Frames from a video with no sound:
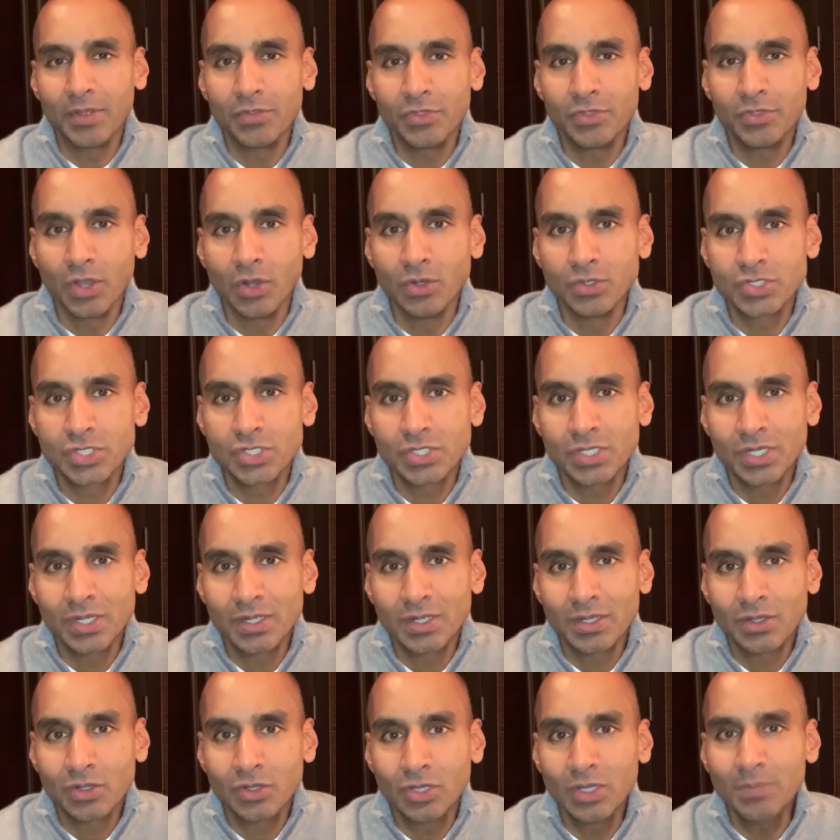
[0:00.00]
Those
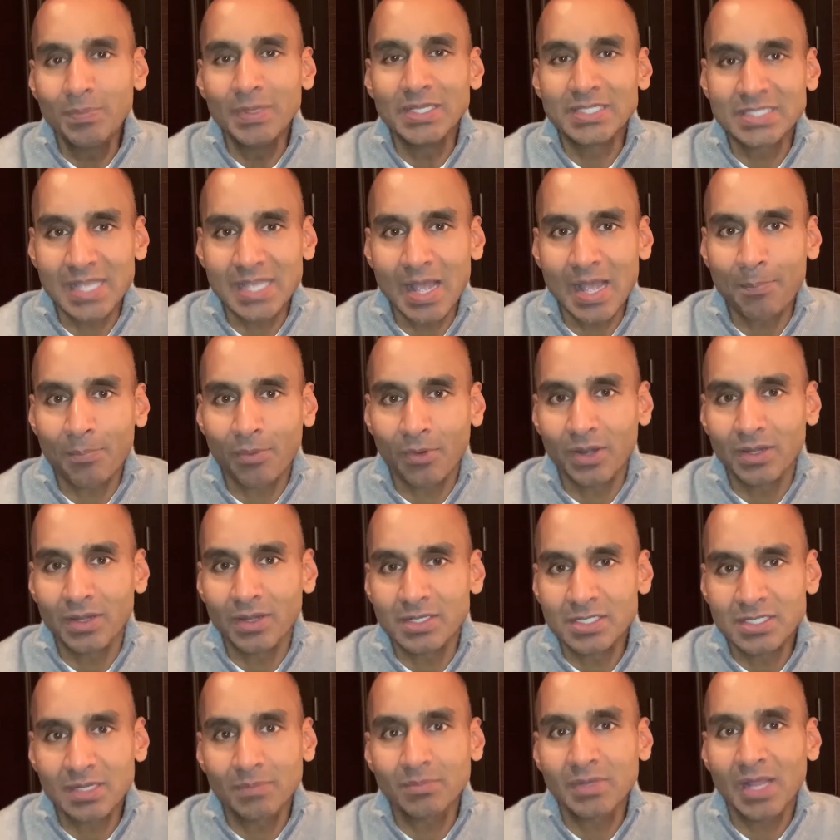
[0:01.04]
could be
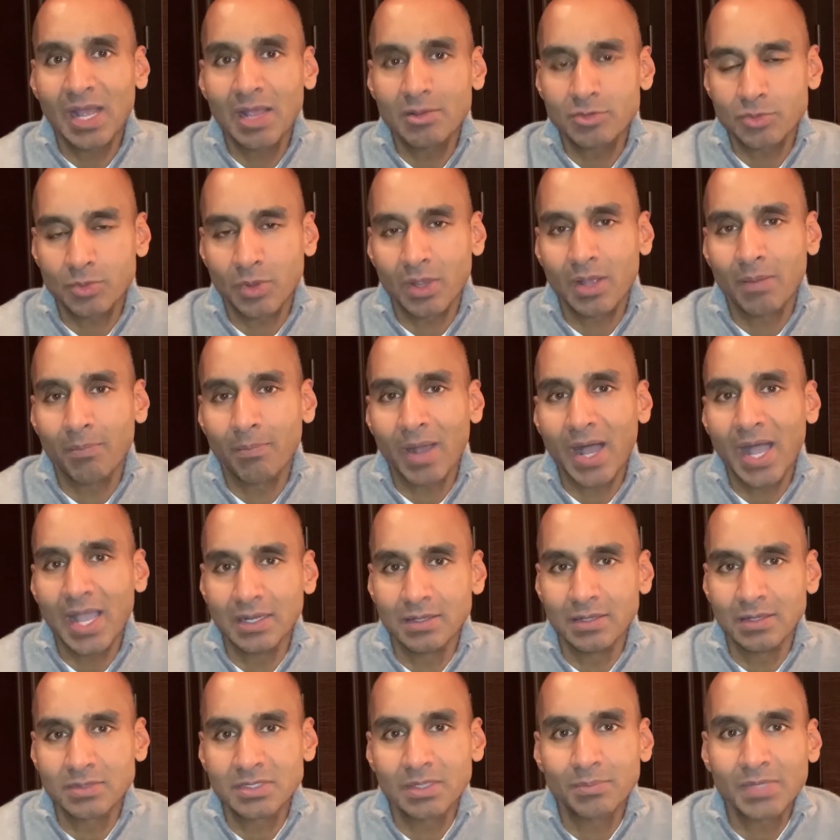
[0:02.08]
separate. Sometimes we'll
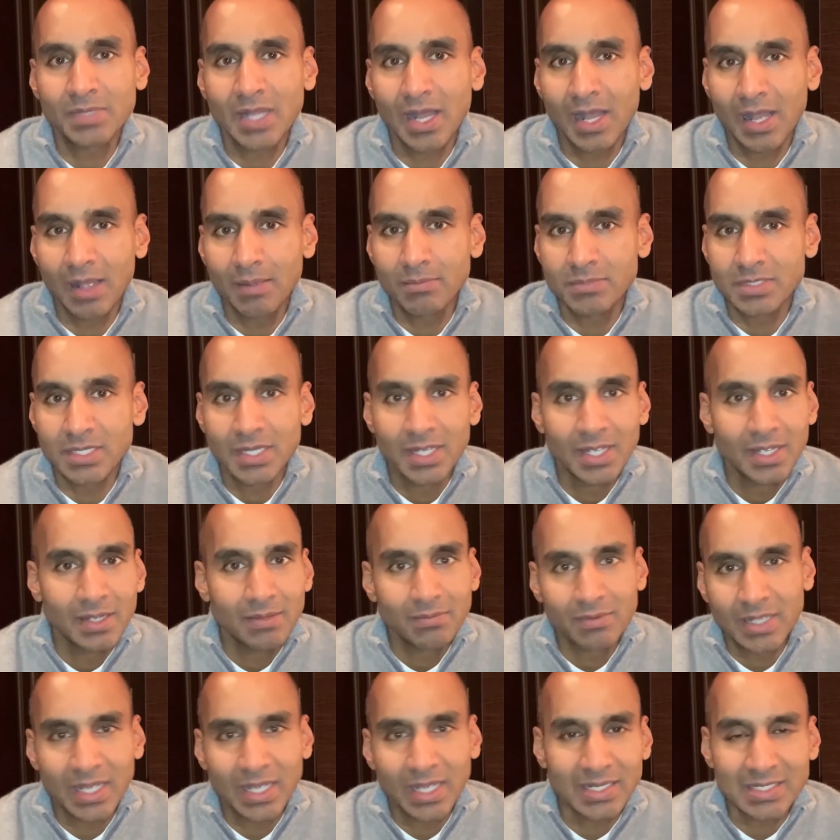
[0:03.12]
combine, and sometimes,
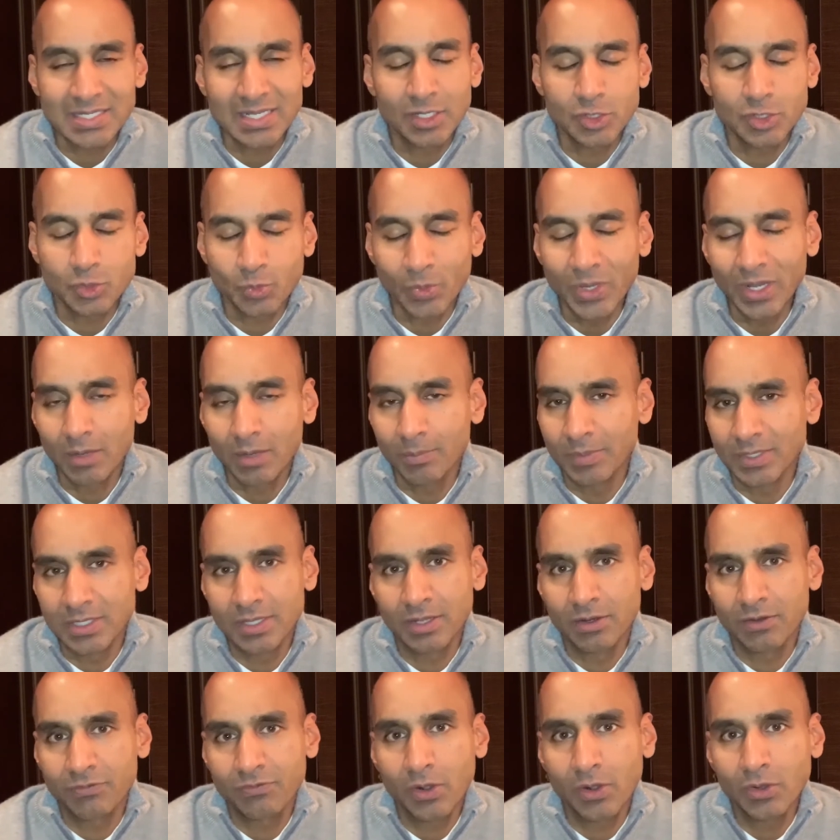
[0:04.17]
kind of sounds weird, but
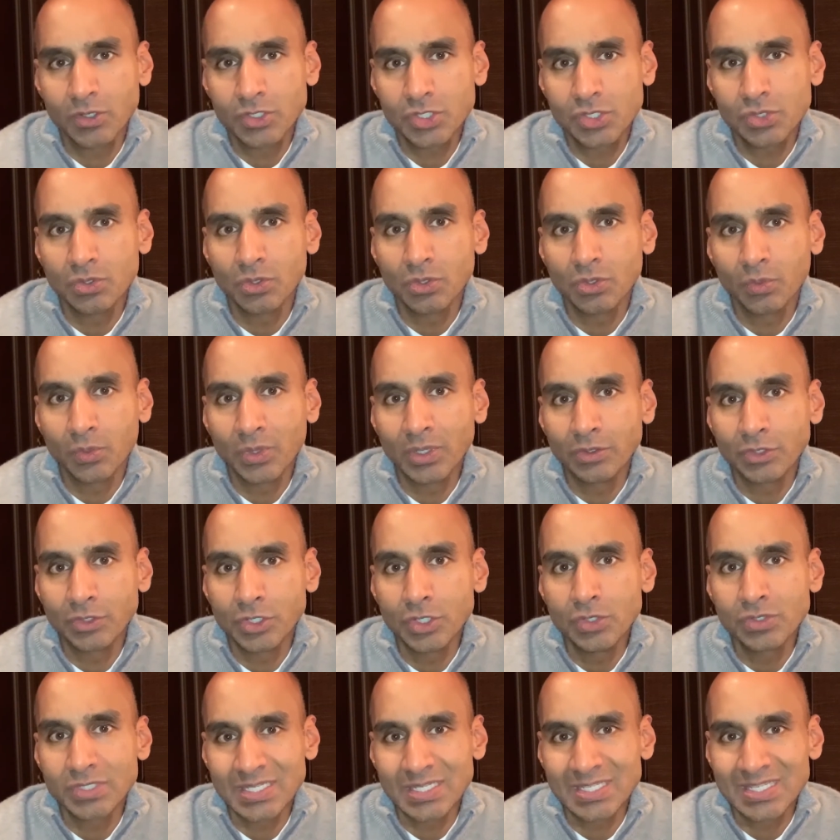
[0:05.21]
there are folks who will
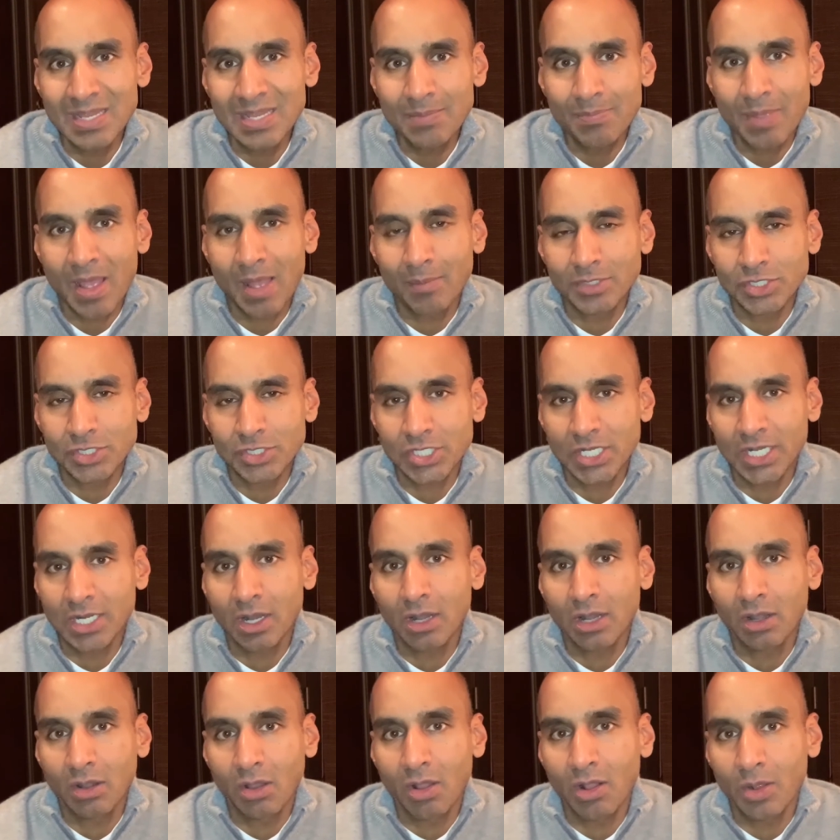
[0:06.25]
use a CPAP machine
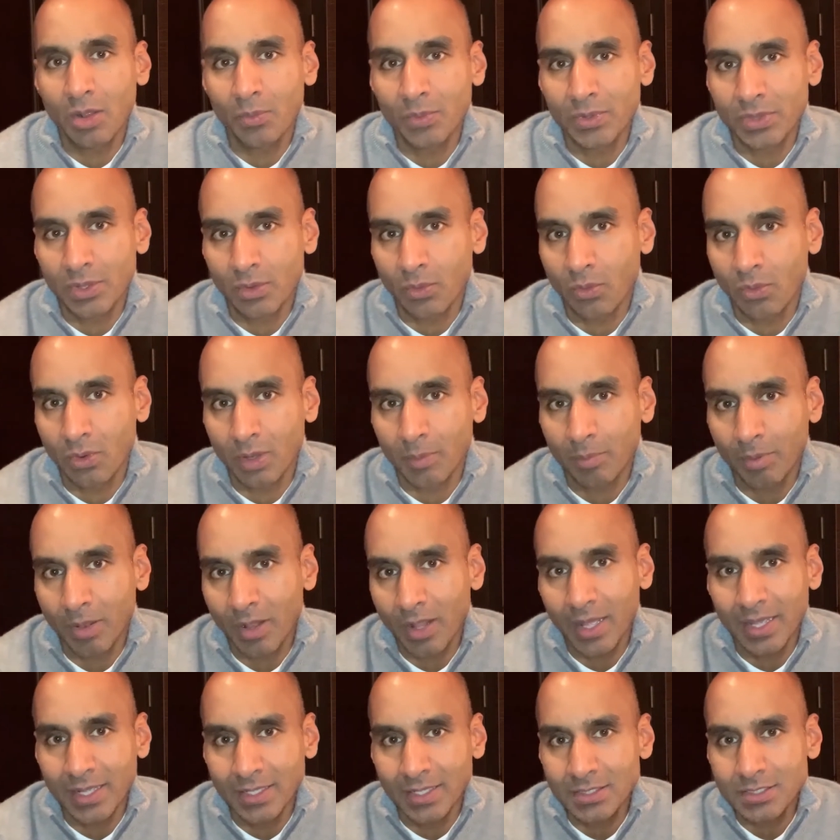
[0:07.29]
along with an oral
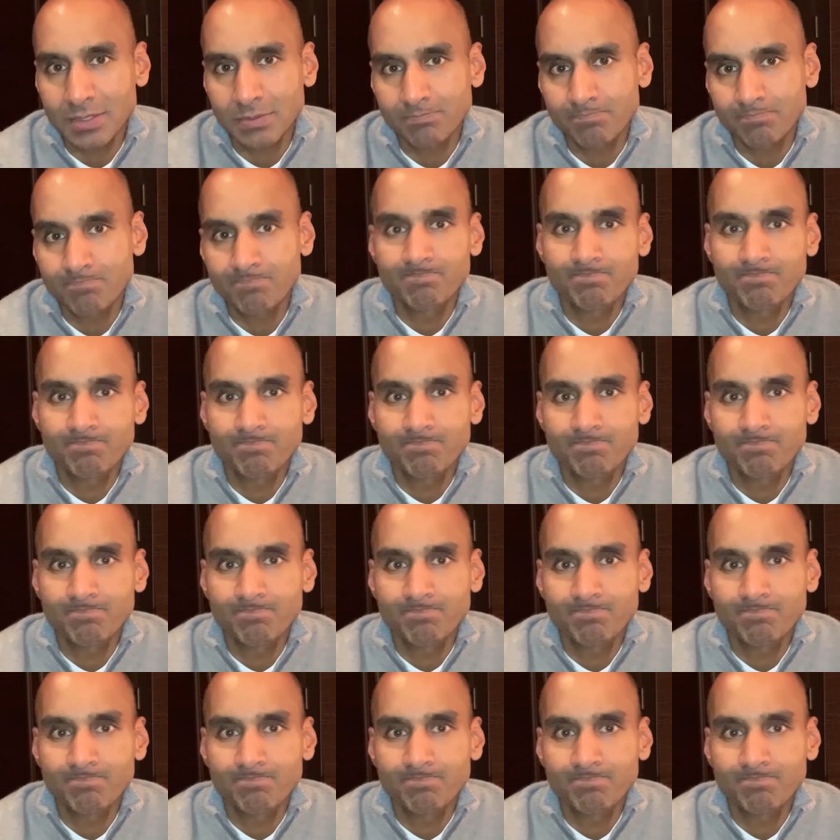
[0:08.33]
appliance.